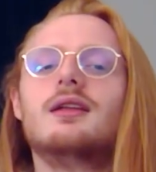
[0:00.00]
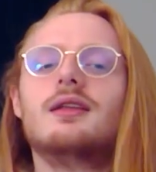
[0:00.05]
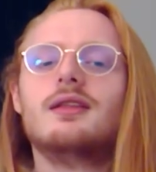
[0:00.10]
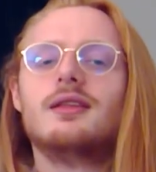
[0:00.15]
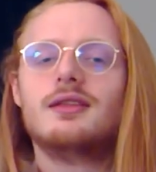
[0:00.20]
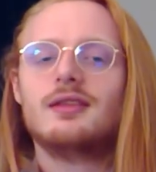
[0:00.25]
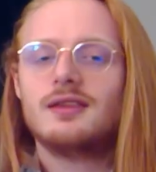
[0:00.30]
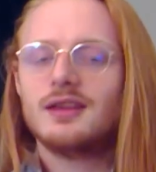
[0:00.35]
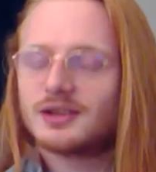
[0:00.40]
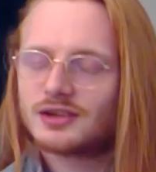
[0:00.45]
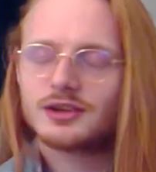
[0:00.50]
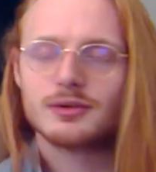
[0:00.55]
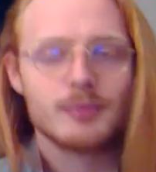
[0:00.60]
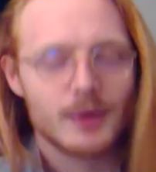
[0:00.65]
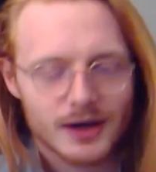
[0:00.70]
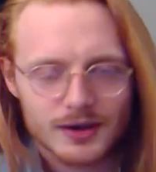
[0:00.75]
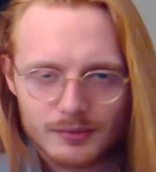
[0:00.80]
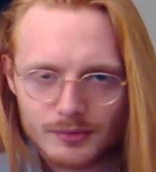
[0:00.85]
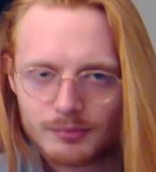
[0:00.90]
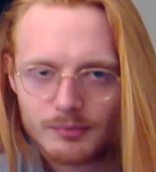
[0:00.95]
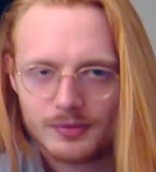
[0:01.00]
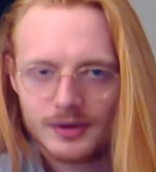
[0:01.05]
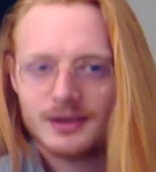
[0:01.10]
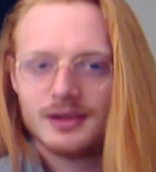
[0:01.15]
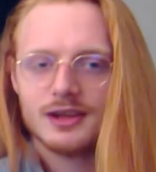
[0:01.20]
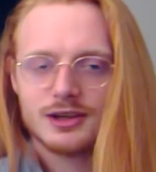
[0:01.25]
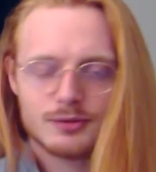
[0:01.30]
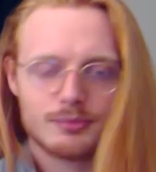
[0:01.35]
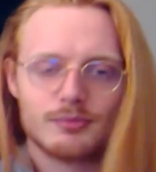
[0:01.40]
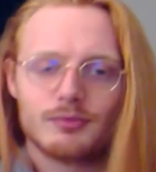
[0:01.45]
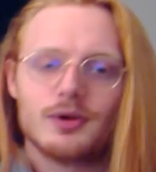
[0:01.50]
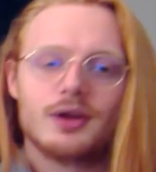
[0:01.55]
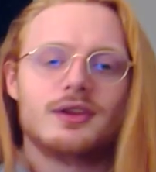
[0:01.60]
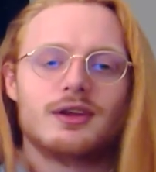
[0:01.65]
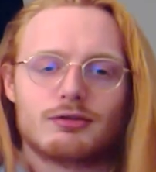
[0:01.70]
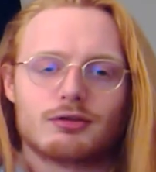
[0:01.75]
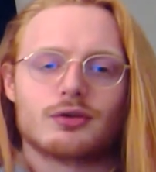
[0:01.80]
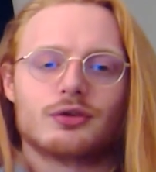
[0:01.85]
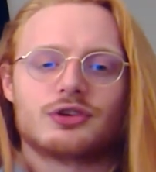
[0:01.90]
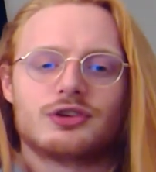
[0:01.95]
This is a
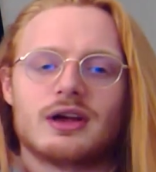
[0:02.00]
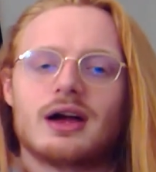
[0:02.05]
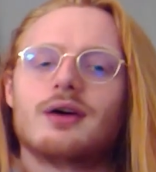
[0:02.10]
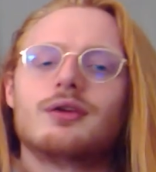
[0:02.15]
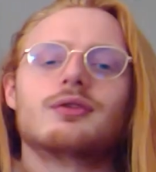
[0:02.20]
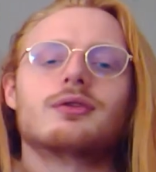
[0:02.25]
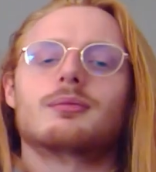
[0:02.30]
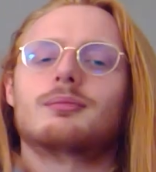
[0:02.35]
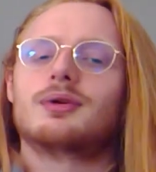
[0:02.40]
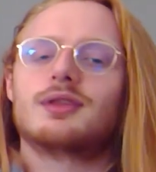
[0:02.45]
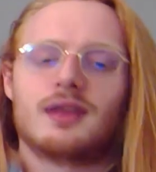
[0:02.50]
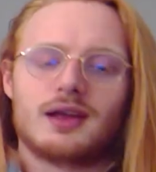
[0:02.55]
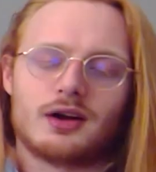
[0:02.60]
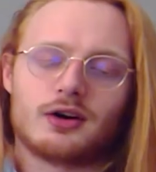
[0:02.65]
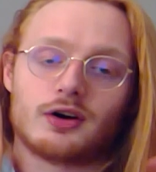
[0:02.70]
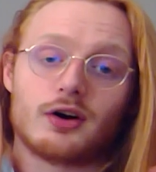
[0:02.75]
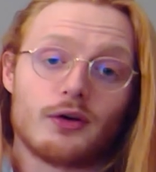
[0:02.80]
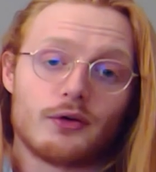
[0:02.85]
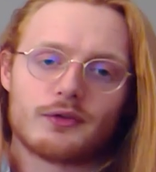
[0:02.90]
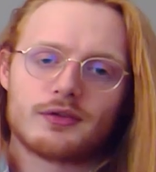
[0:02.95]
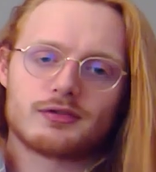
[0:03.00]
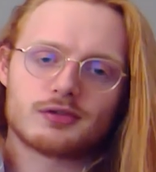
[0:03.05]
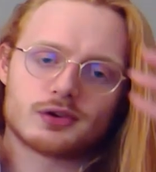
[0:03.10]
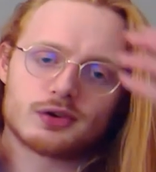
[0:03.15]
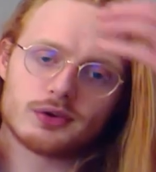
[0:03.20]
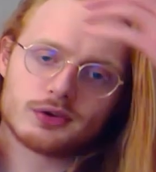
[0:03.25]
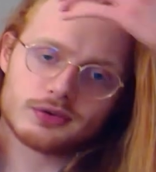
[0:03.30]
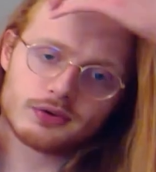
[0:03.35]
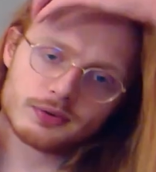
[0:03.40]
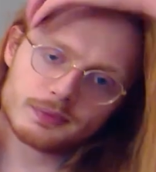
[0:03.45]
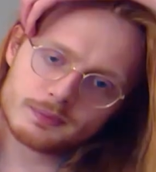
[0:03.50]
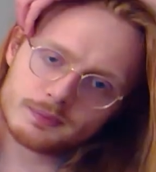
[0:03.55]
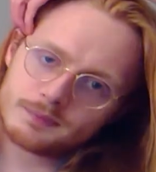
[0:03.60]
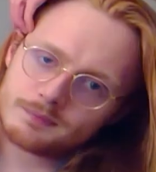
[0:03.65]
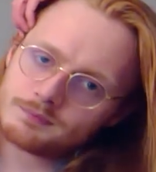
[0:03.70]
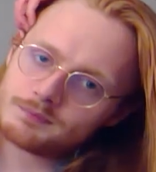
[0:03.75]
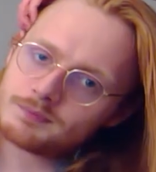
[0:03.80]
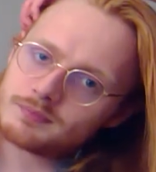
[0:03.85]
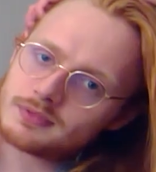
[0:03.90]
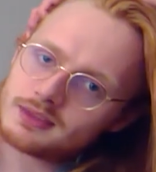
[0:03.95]
difficult sound, but they are all difficult.
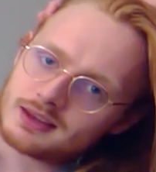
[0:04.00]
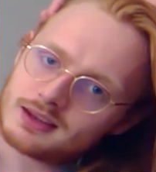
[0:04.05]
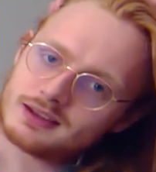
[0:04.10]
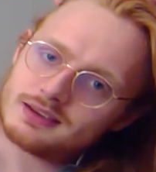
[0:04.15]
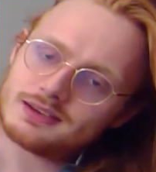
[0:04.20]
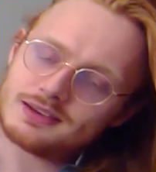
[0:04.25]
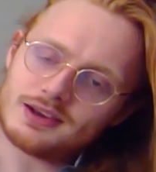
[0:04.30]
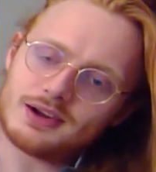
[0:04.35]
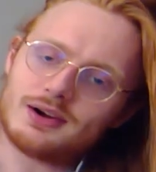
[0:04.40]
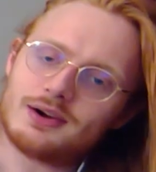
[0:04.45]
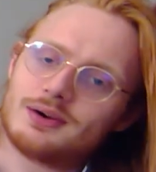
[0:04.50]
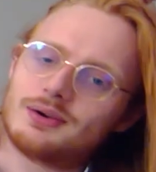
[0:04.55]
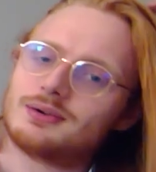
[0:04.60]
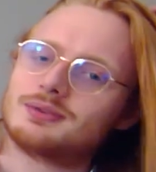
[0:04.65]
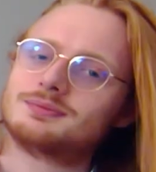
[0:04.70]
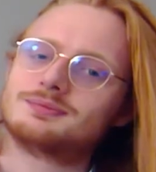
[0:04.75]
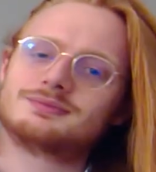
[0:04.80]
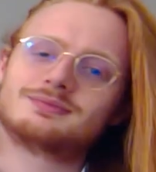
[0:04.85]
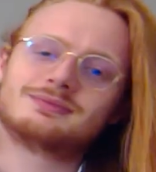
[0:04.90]
So